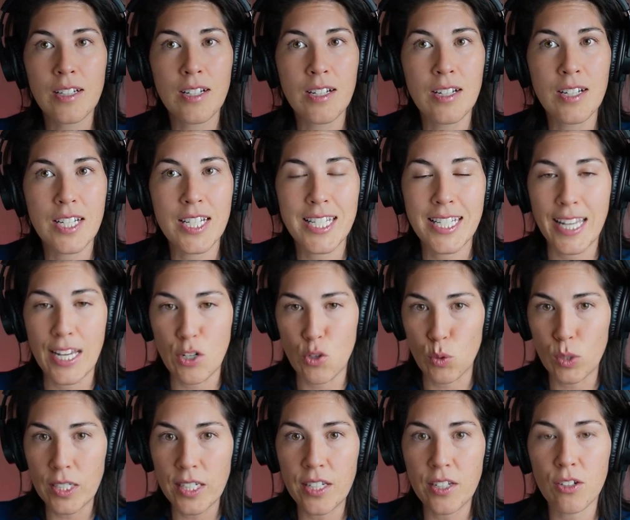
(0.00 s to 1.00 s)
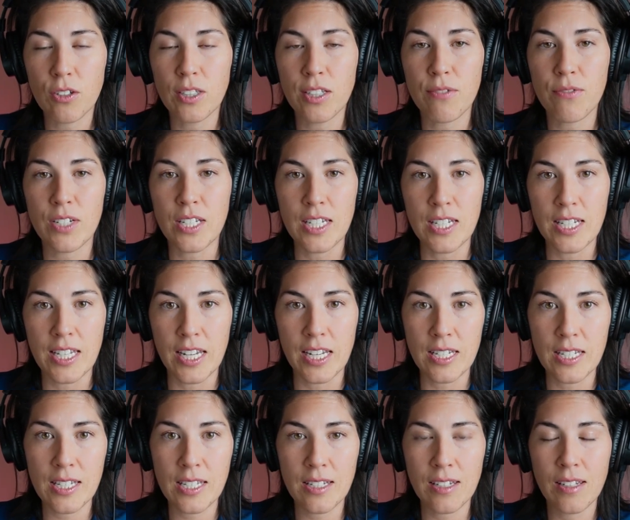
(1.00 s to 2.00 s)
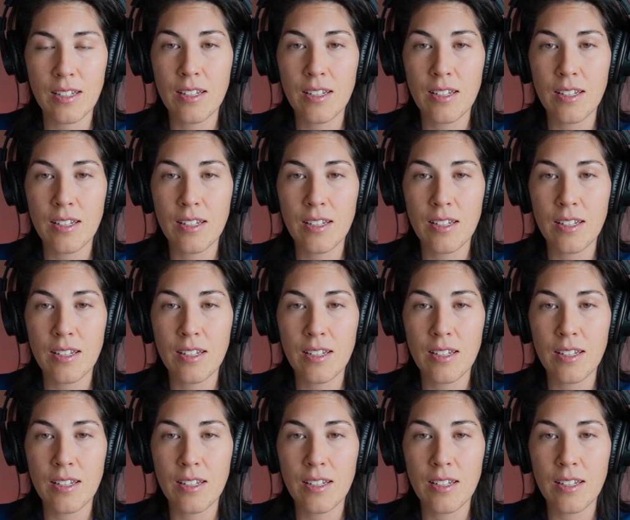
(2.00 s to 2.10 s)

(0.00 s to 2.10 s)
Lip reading: Scheduling your lifting days.